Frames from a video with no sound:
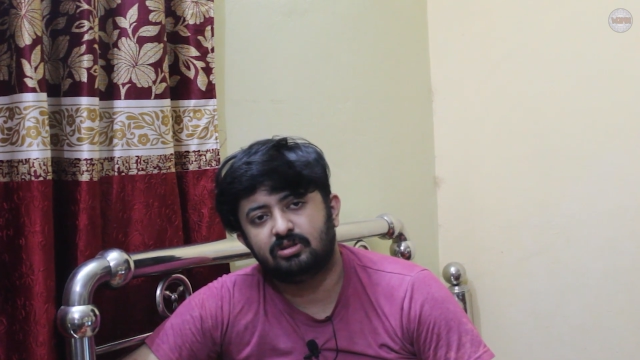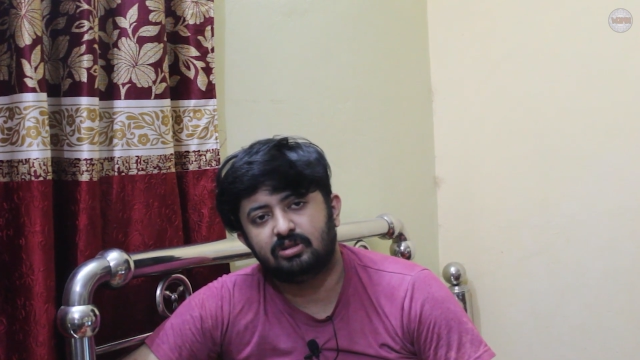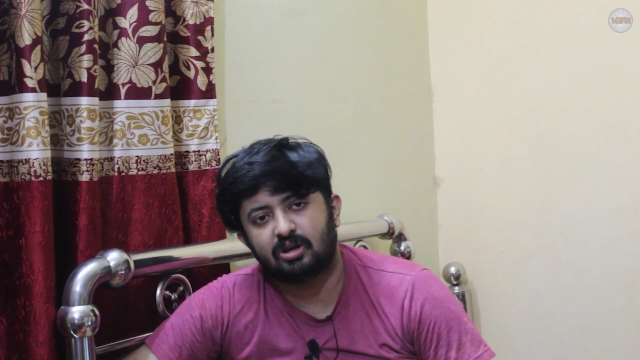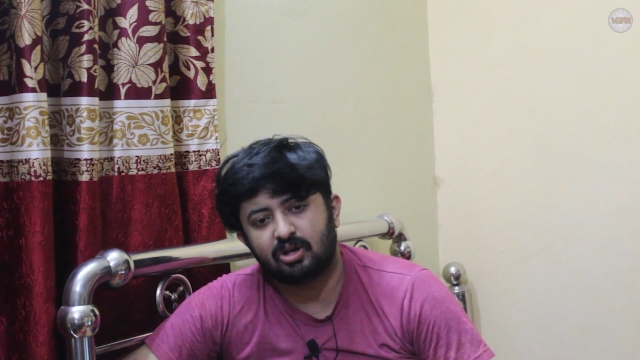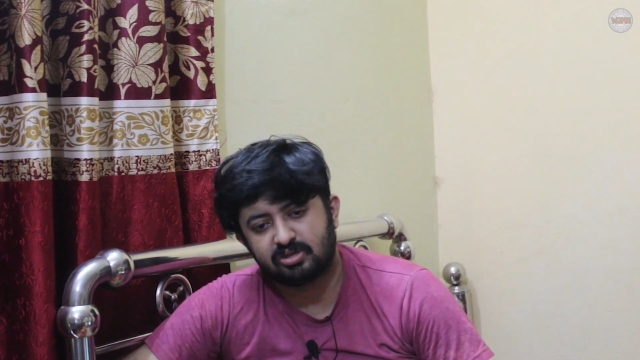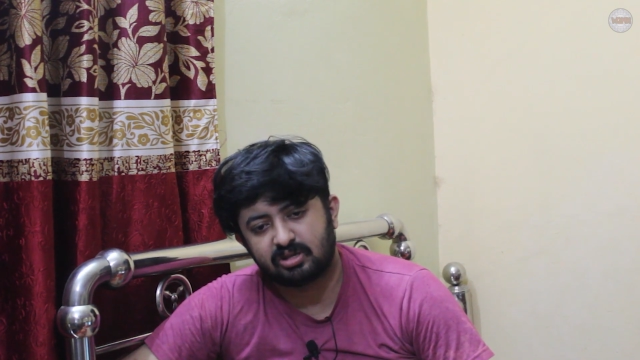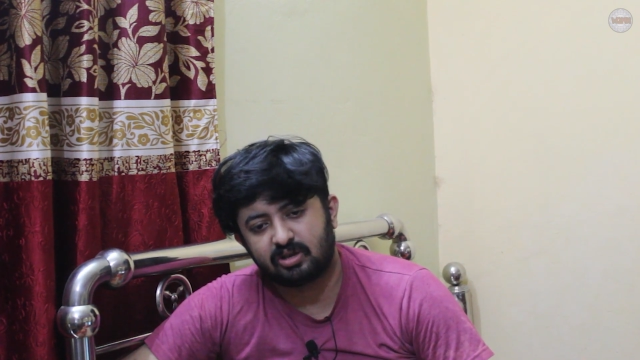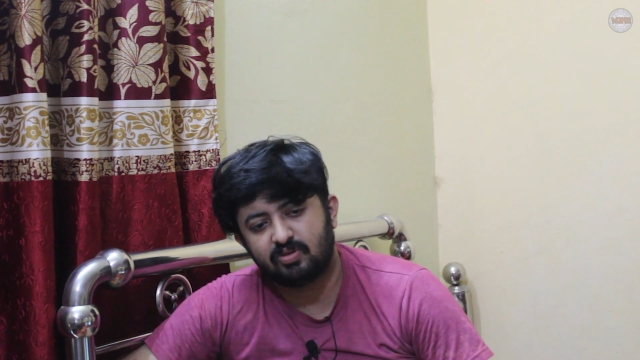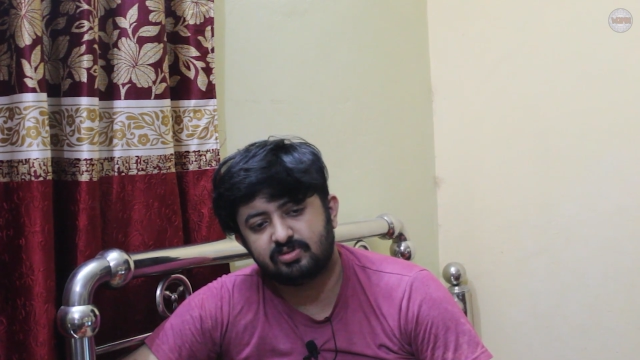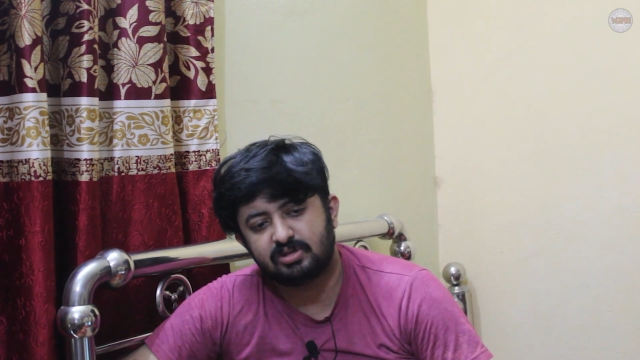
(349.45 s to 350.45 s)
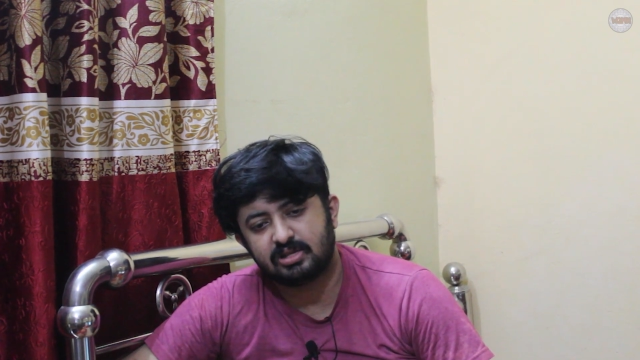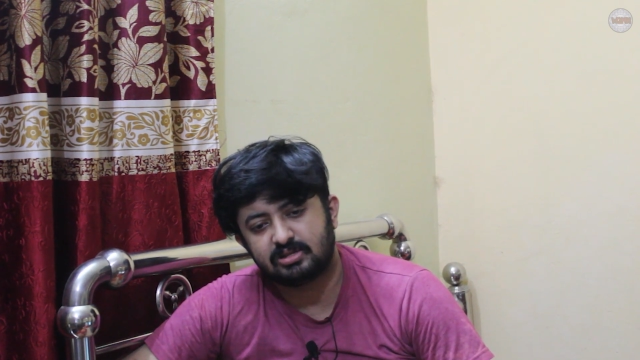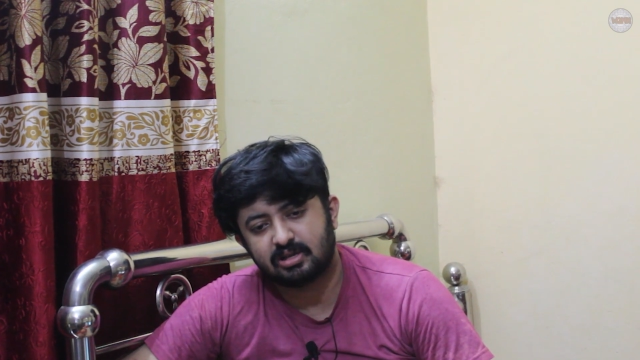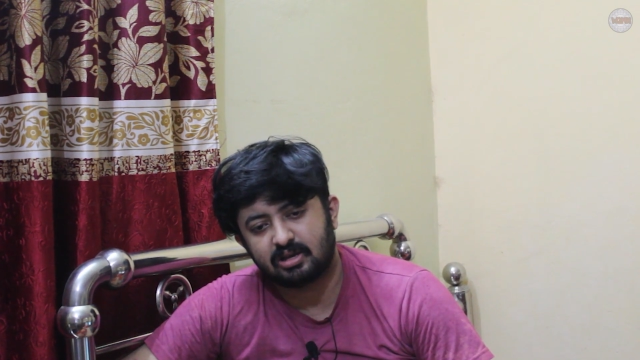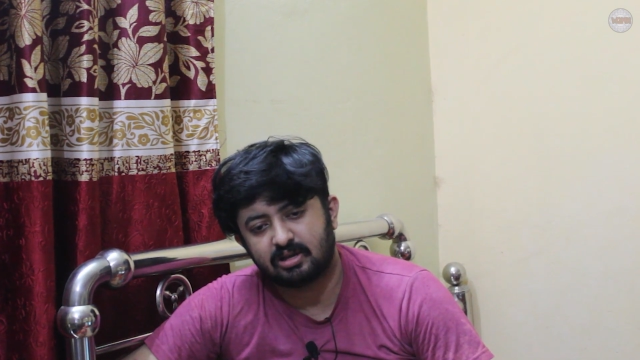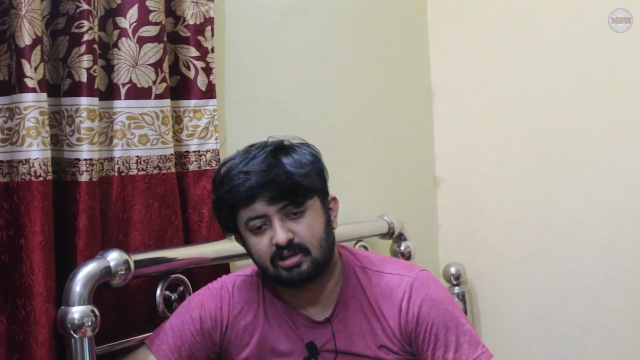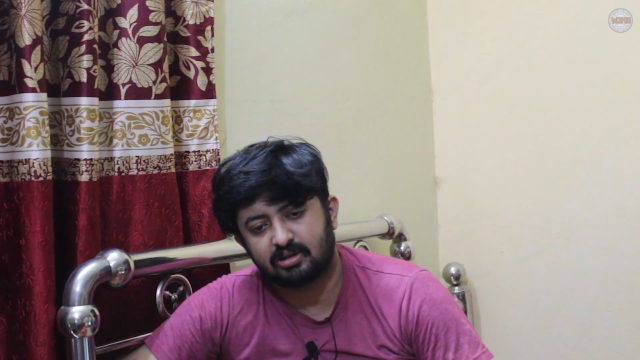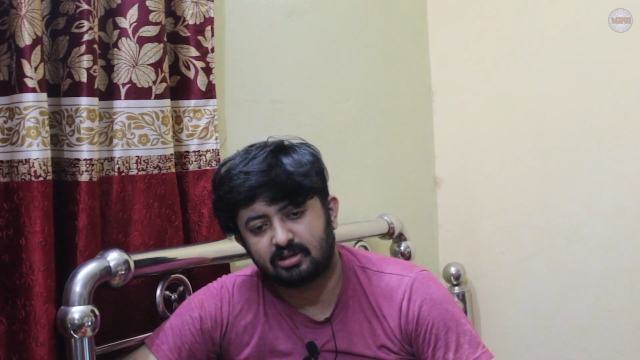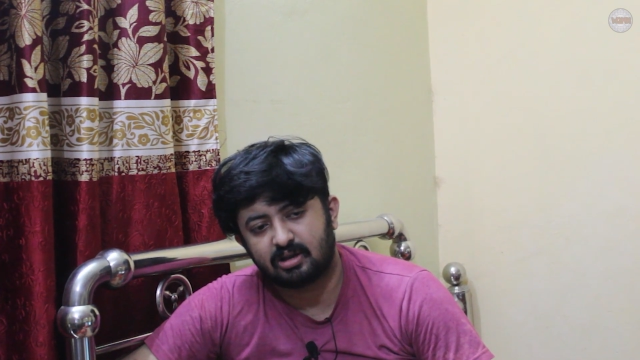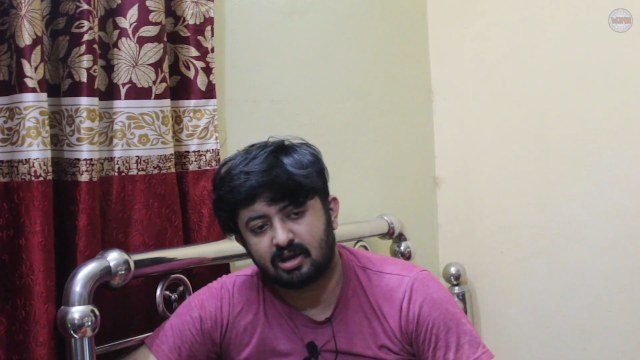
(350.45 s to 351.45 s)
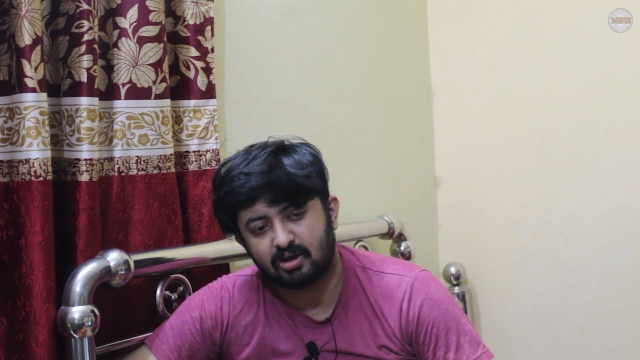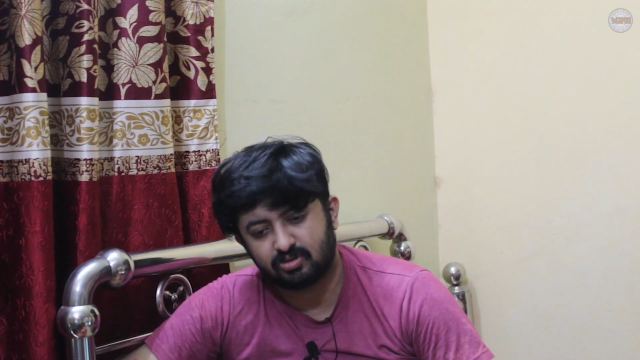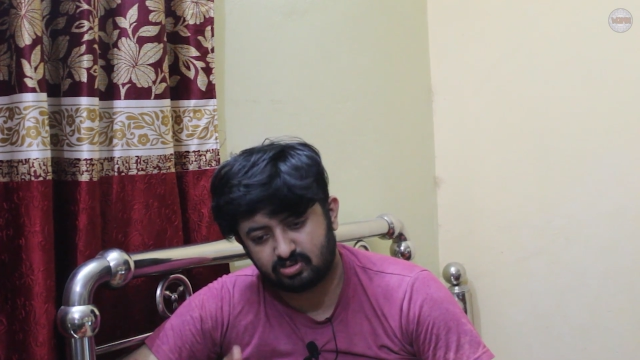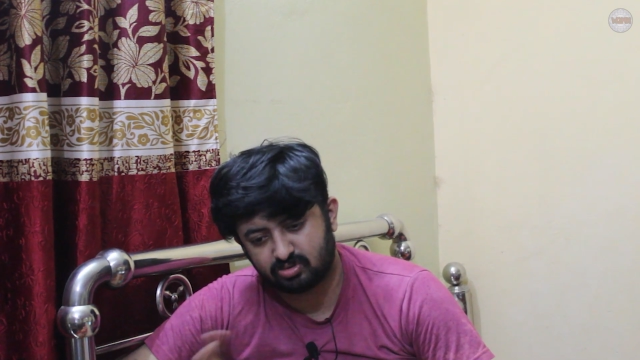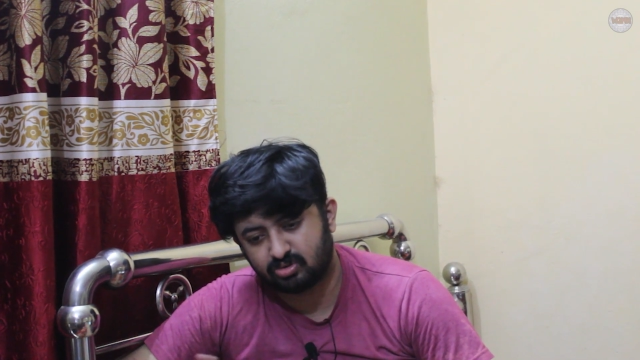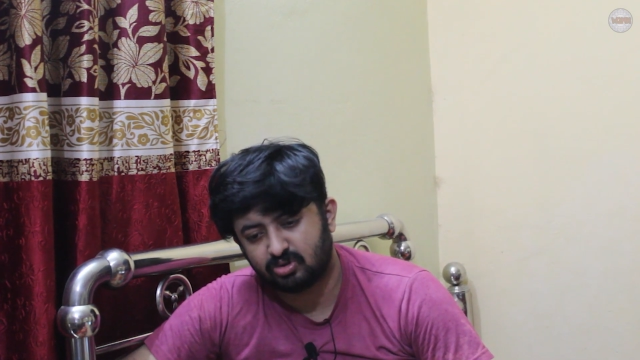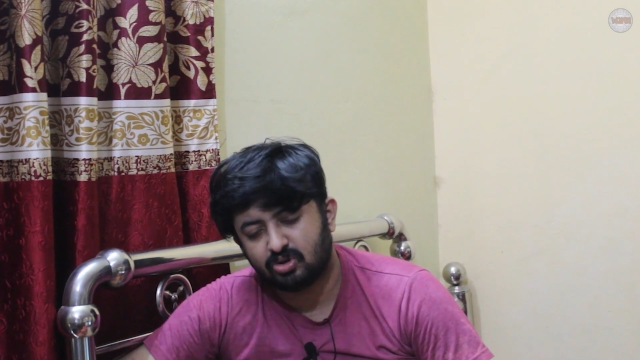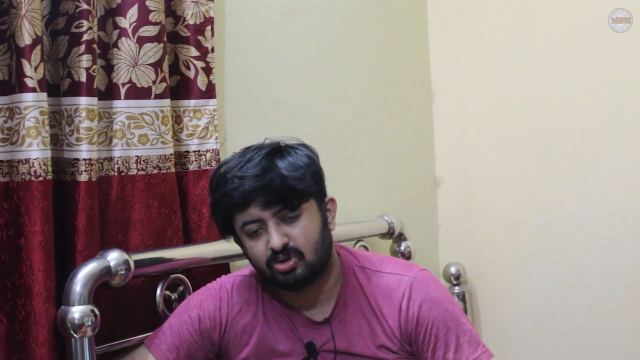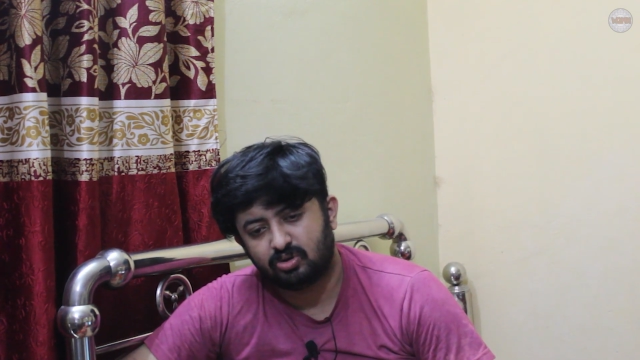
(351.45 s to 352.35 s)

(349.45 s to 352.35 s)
the consequences, uh, how to